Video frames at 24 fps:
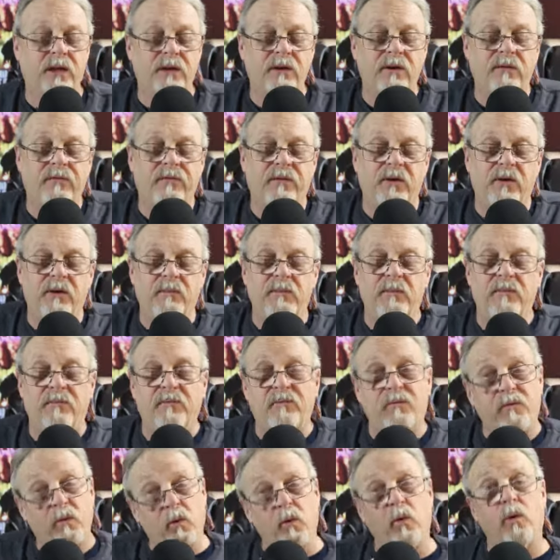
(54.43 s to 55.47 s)
your film
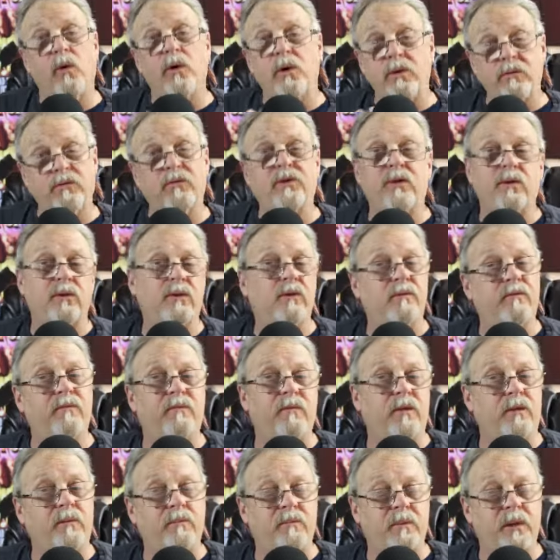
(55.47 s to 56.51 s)
before you shoot the
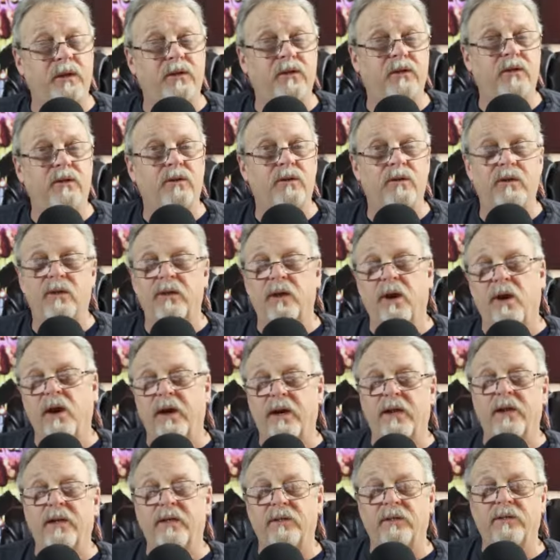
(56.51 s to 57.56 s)
picture to the
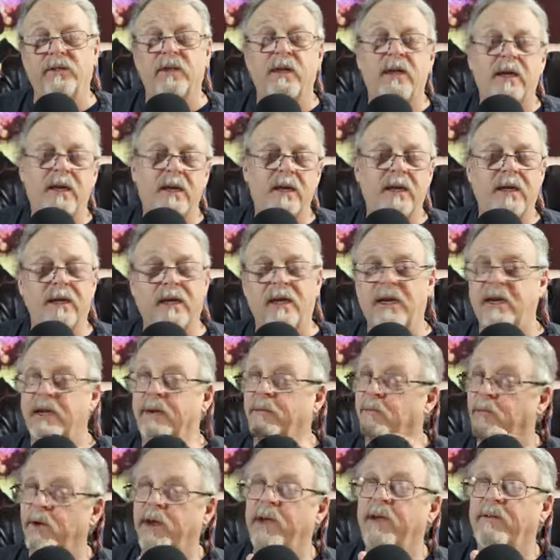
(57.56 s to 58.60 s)
audience, getting
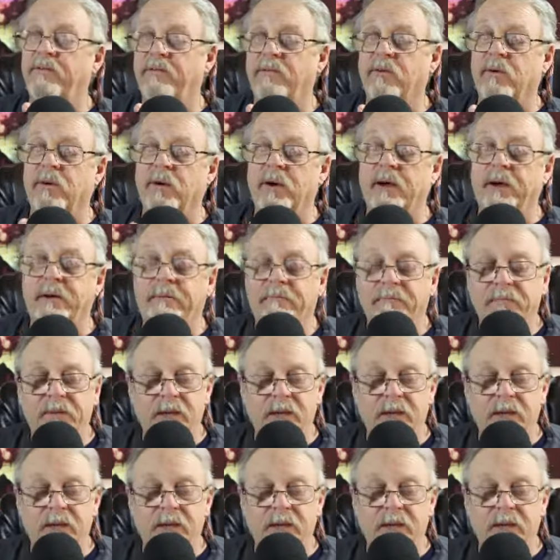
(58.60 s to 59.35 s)
them ready for it.